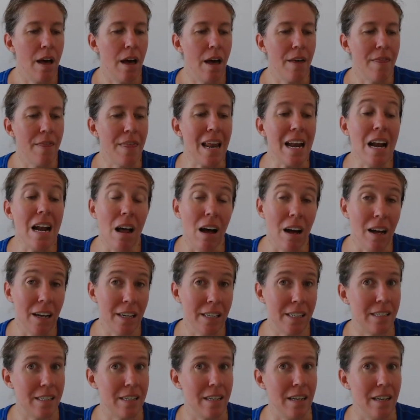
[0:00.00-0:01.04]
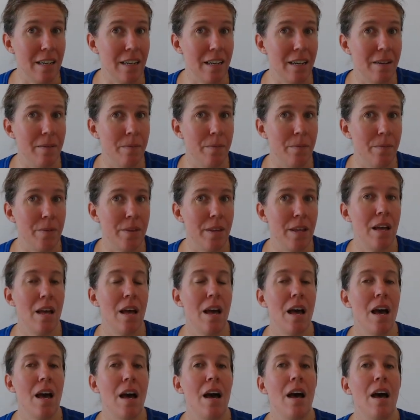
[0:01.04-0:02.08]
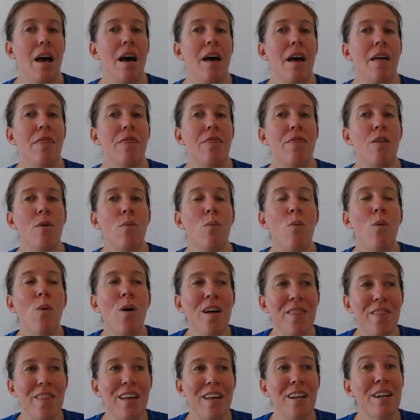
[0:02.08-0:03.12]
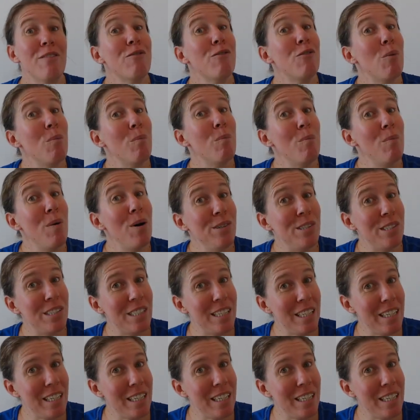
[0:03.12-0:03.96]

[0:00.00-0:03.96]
Then, lastly, the one that for most